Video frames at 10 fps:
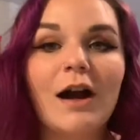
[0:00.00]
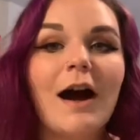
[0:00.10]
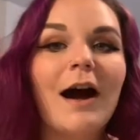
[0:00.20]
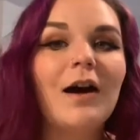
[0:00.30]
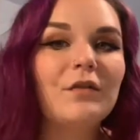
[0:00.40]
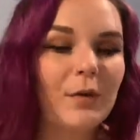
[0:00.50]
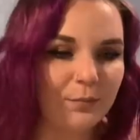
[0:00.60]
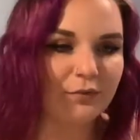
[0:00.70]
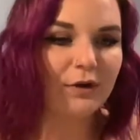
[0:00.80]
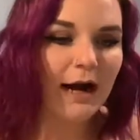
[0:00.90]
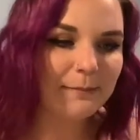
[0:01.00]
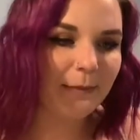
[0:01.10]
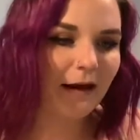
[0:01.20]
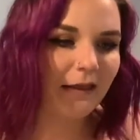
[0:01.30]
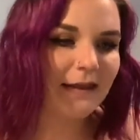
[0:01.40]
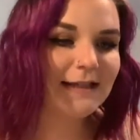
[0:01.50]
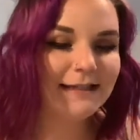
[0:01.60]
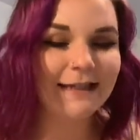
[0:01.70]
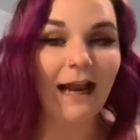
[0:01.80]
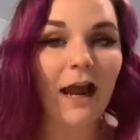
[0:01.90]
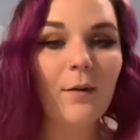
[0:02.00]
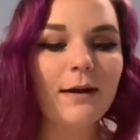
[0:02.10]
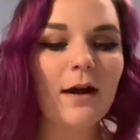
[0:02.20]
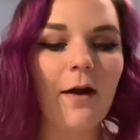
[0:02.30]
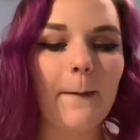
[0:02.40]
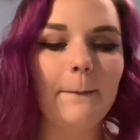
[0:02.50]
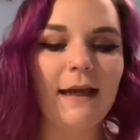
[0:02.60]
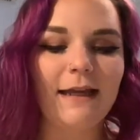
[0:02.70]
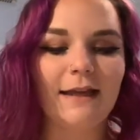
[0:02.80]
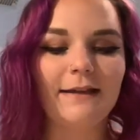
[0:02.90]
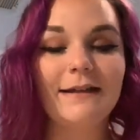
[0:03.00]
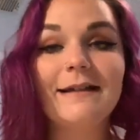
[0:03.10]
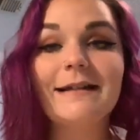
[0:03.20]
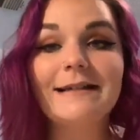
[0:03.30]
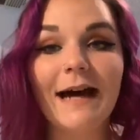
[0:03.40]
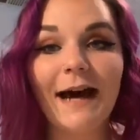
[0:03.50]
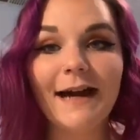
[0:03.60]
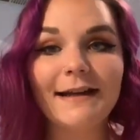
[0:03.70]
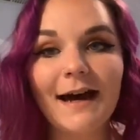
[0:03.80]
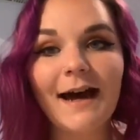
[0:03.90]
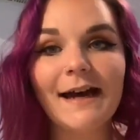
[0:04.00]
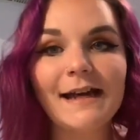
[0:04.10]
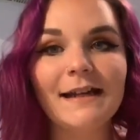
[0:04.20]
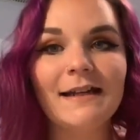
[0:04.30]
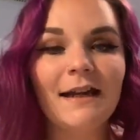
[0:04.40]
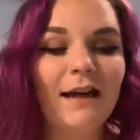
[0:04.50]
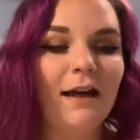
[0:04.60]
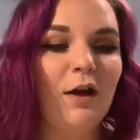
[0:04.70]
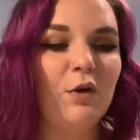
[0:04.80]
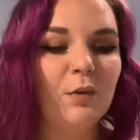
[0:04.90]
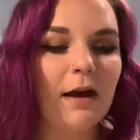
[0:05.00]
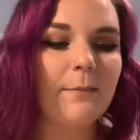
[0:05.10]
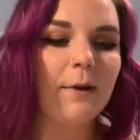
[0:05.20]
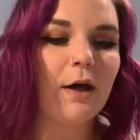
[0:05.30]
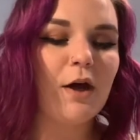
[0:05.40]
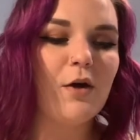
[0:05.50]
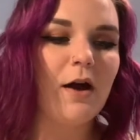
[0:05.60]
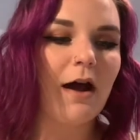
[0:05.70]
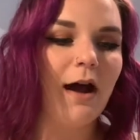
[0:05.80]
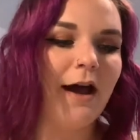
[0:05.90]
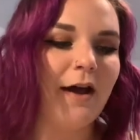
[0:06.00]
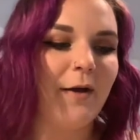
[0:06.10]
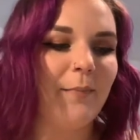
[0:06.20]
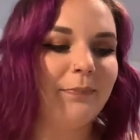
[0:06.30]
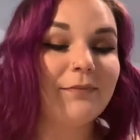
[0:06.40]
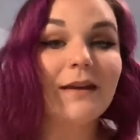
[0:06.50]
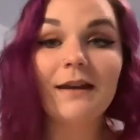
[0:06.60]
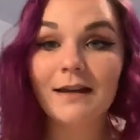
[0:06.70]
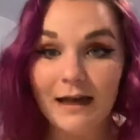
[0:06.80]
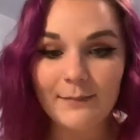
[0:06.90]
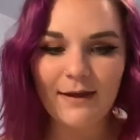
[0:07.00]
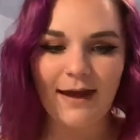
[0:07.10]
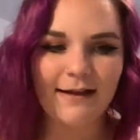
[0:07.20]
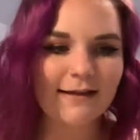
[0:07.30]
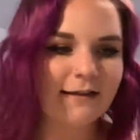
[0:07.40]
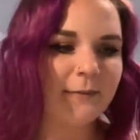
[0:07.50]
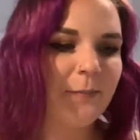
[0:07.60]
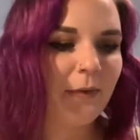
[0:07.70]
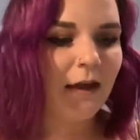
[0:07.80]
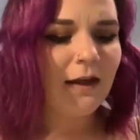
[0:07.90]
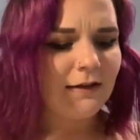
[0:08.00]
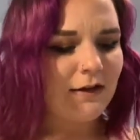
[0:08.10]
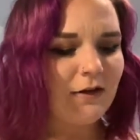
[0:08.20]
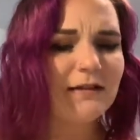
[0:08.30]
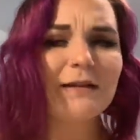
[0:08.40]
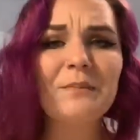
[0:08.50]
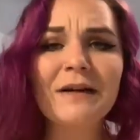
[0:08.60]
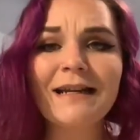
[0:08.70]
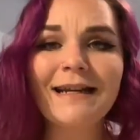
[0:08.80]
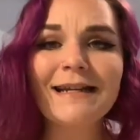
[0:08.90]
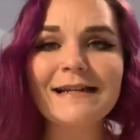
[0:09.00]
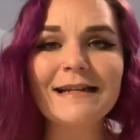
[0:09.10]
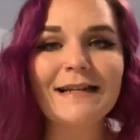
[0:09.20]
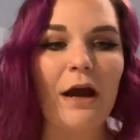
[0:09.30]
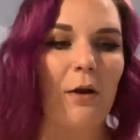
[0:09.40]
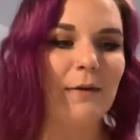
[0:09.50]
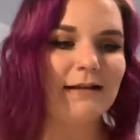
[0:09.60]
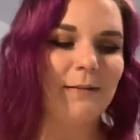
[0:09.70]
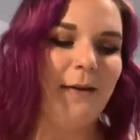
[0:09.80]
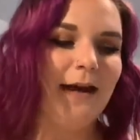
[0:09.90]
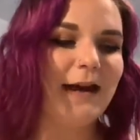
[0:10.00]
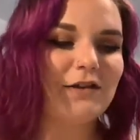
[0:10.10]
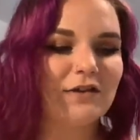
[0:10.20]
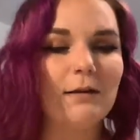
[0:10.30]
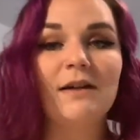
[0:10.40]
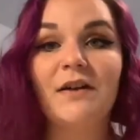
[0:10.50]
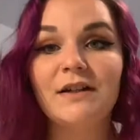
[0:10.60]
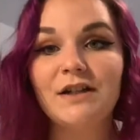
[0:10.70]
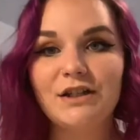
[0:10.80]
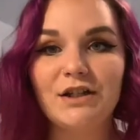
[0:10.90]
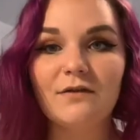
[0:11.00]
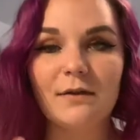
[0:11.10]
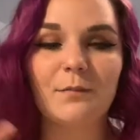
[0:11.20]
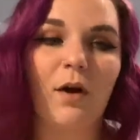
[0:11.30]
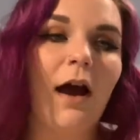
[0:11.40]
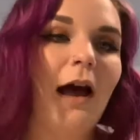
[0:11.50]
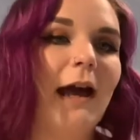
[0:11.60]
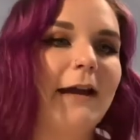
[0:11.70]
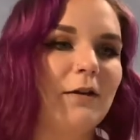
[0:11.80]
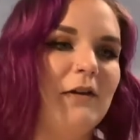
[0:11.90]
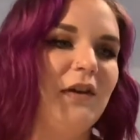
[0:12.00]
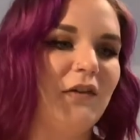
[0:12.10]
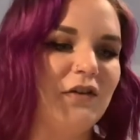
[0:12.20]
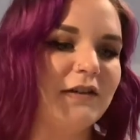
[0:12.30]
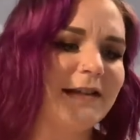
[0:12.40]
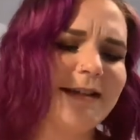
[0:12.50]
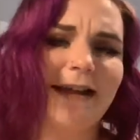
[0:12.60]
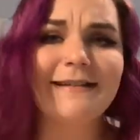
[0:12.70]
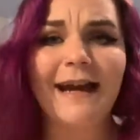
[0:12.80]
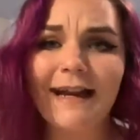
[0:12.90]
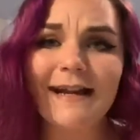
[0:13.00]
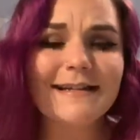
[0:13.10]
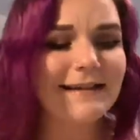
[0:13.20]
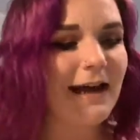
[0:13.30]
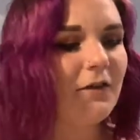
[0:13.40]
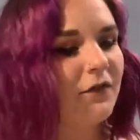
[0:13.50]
of Pride Month, today we are making tie-dyed rainbow cupcakes. So this is a pretty easy recipe. It's just something fun to do for Pride, or even if you just like tie-dye stuff.